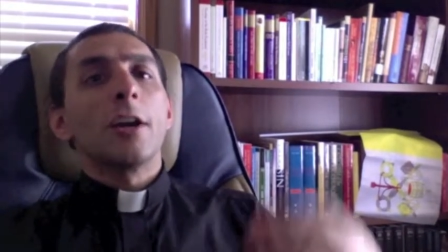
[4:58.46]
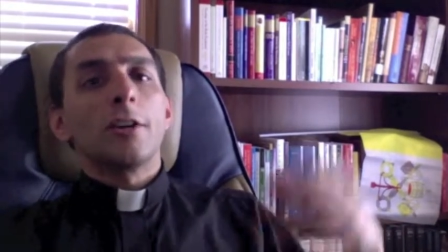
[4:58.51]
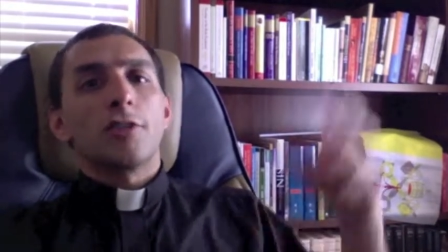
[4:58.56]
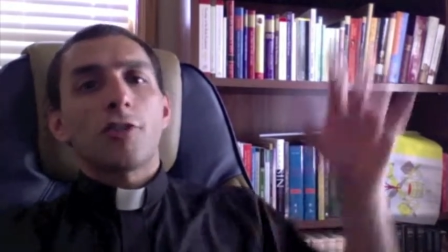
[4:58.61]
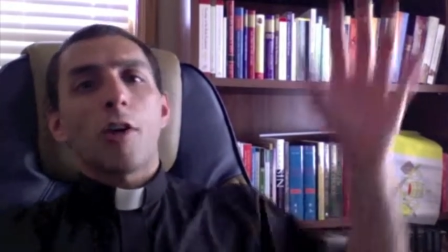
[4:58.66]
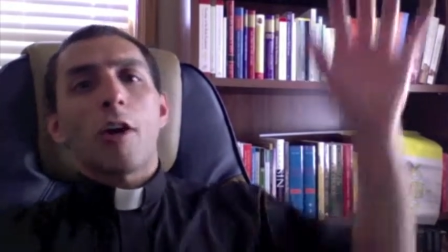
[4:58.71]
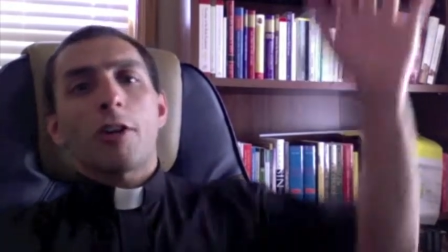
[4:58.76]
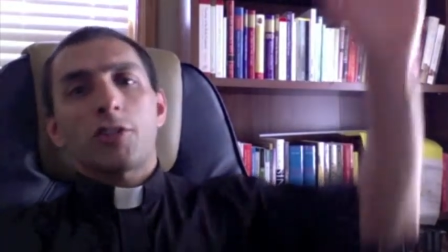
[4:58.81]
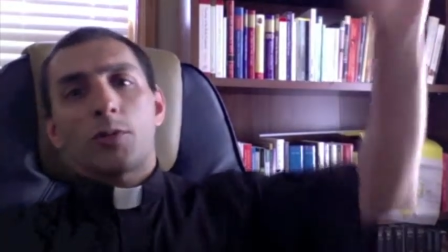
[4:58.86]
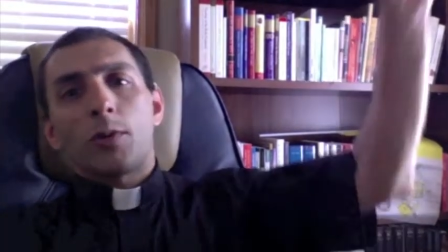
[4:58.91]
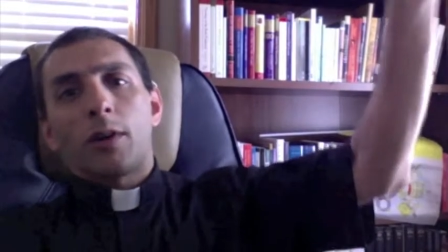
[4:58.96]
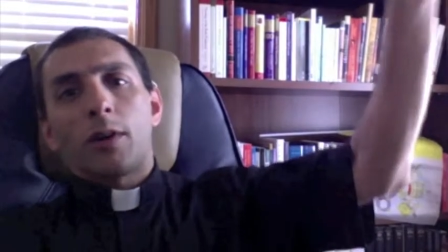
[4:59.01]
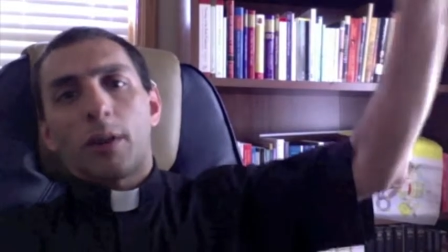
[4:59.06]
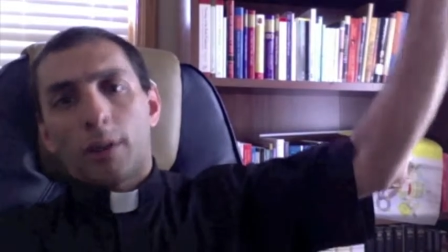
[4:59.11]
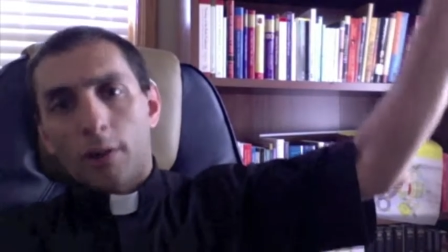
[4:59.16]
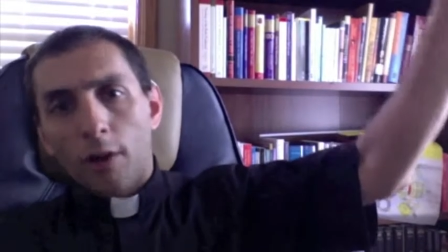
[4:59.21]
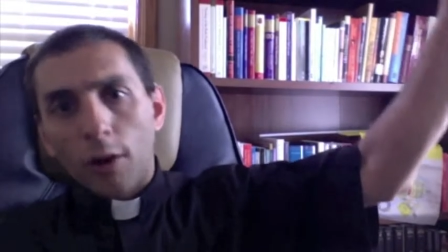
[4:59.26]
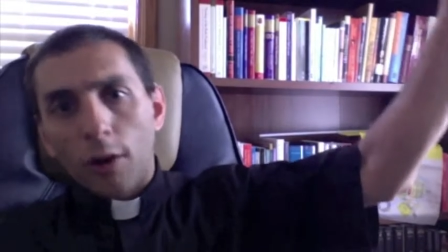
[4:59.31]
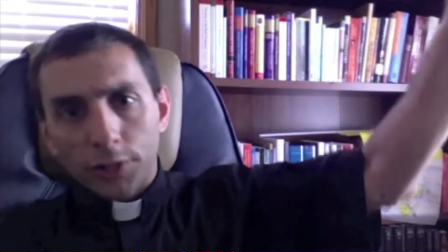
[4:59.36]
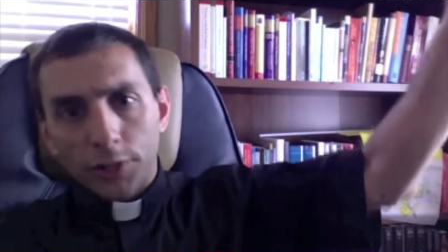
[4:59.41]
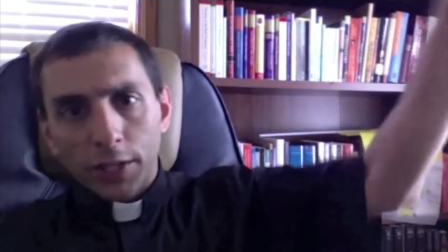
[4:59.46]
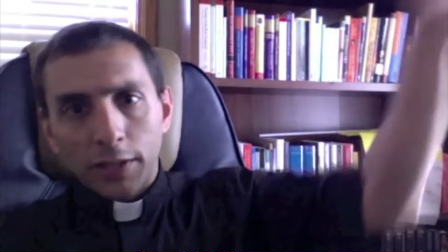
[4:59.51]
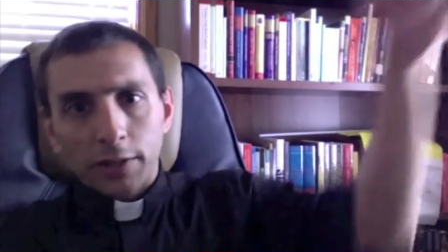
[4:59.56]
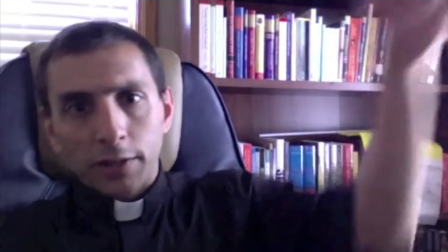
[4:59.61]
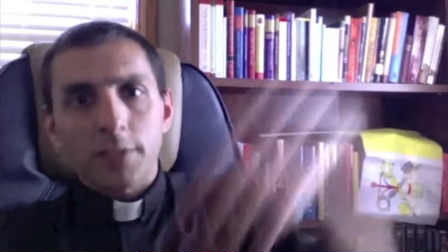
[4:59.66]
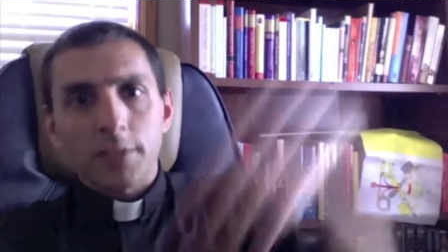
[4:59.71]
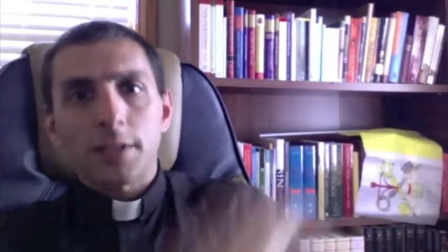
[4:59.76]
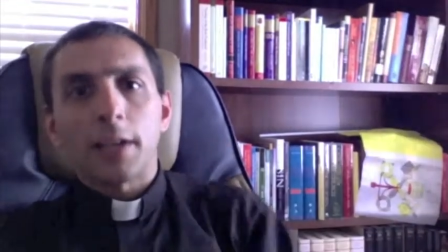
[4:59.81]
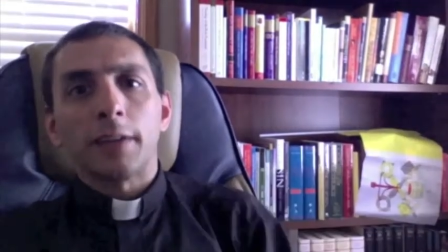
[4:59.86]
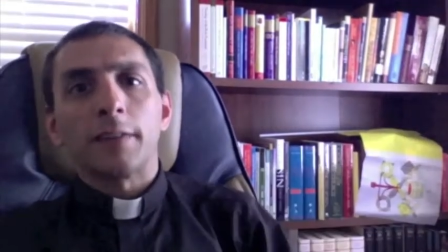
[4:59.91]
Joshua halting the
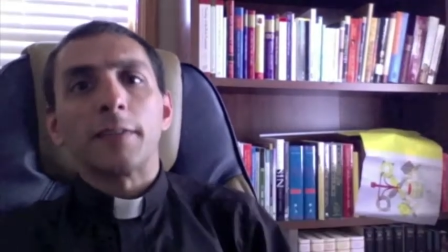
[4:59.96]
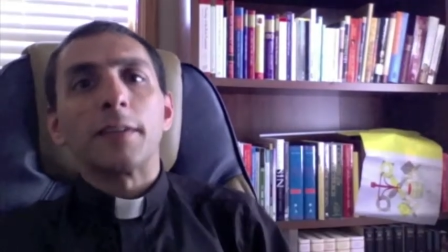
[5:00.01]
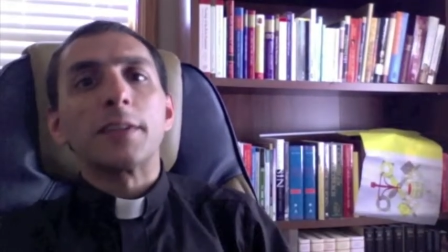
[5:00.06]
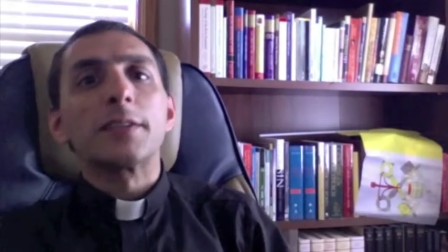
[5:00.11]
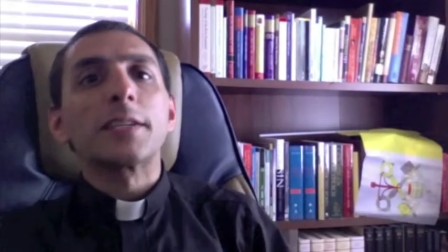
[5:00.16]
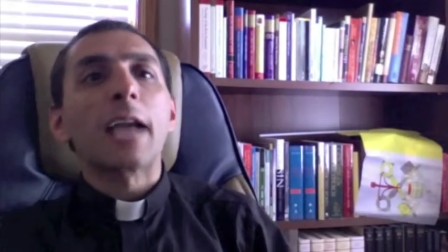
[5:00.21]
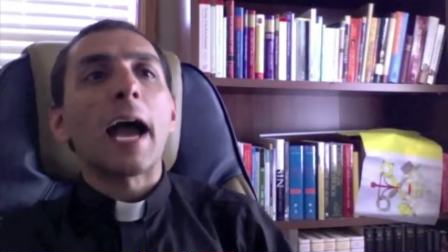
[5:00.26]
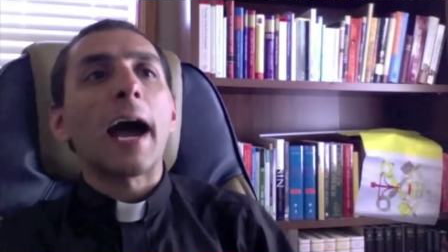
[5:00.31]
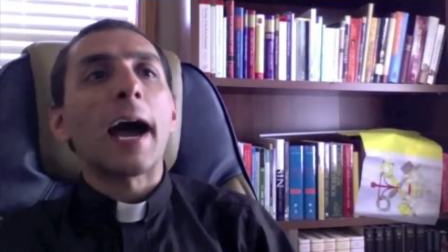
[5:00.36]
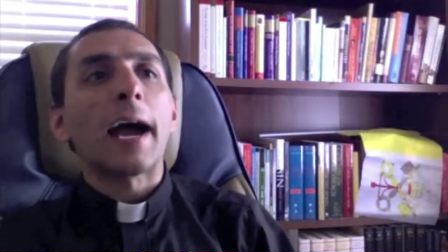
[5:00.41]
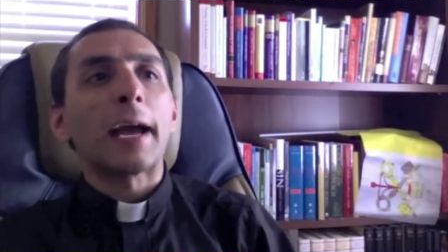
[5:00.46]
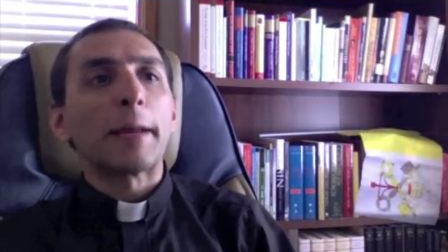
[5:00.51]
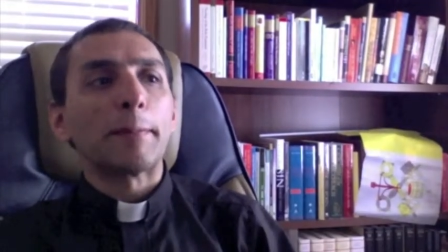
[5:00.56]
sun in the sky.